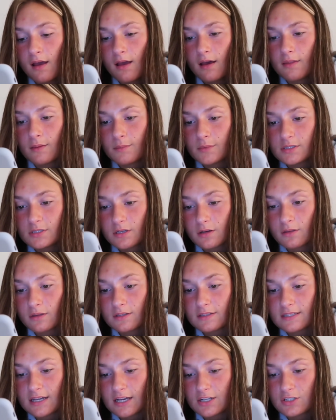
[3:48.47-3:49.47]
And I'm gonna turn
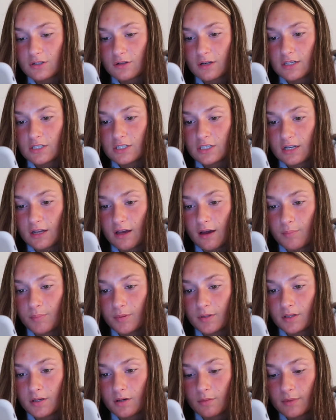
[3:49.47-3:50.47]
the saturation up
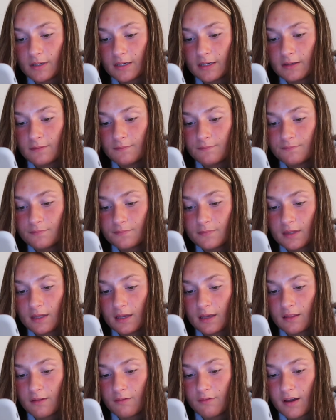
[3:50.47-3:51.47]
a little bit
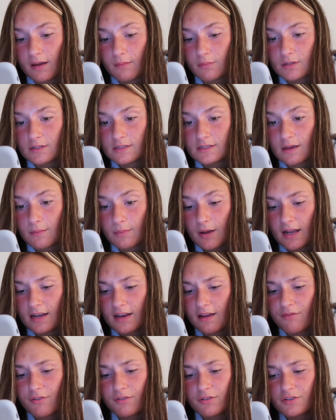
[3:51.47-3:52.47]
and the vibrance up. I
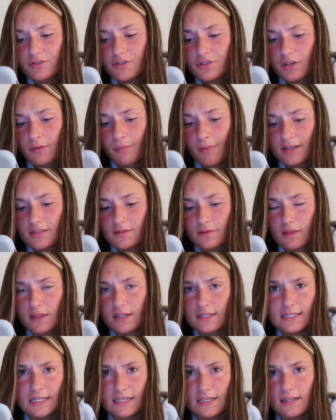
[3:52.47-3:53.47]
never usually mess with
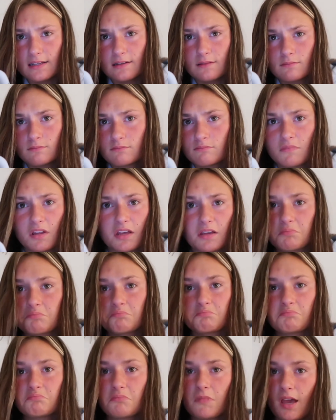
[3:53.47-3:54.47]
the tint, like
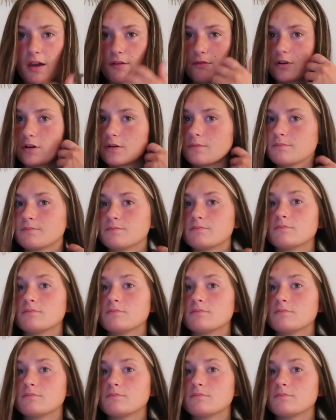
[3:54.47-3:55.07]
ever.